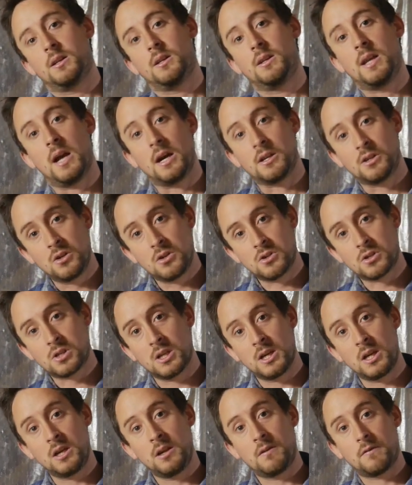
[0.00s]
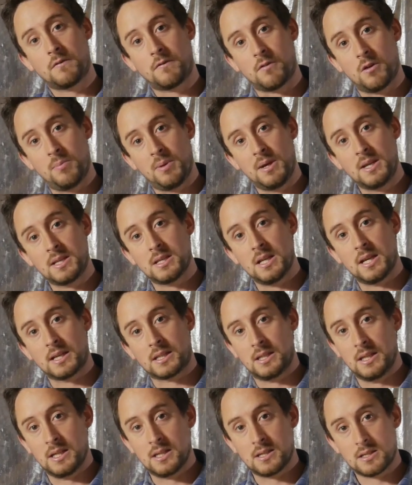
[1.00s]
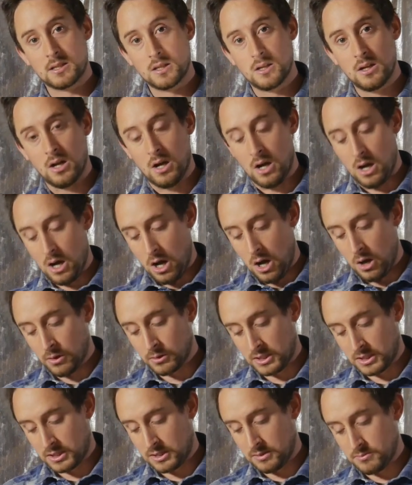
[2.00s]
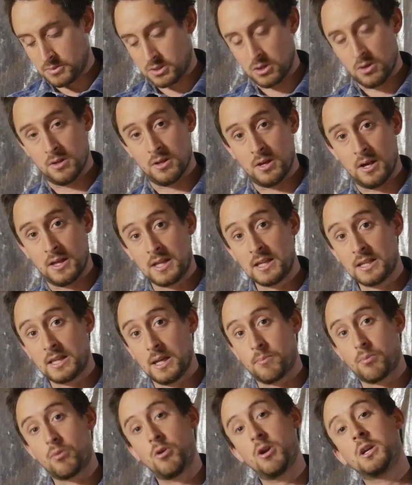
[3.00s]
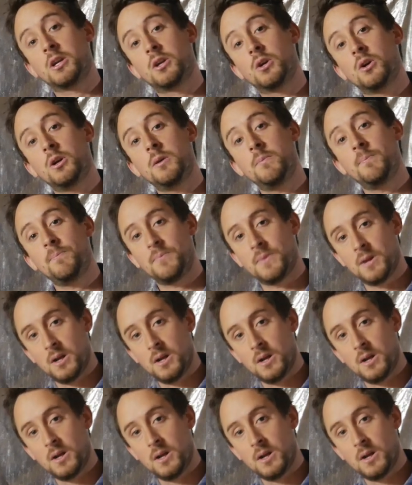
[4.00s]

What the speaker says: Now, usually for a piece like this, I'll get them so that I think they're pretty good.